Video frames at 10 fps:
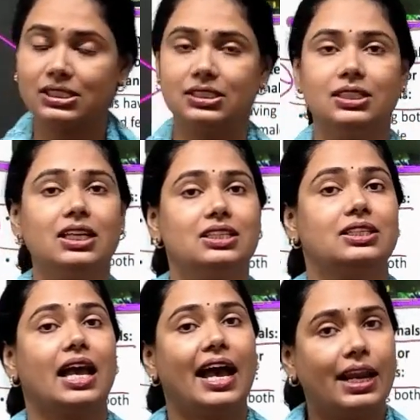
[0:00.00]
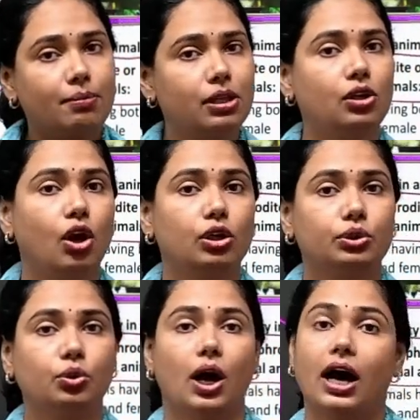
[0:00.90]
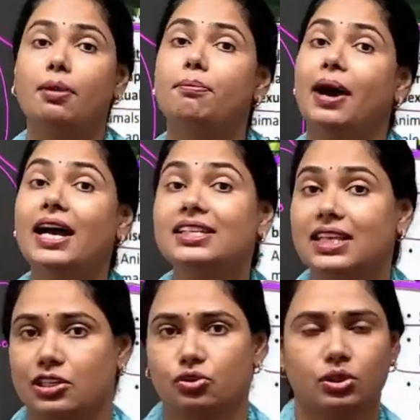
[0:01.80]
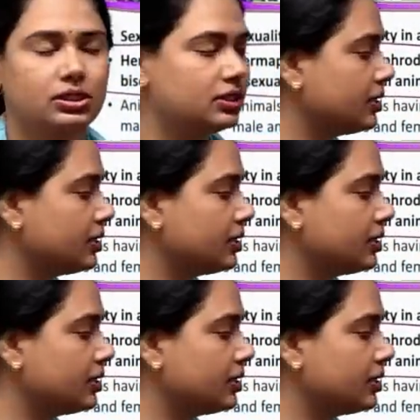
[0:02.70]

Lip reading: Yes, animals also are bisexuals.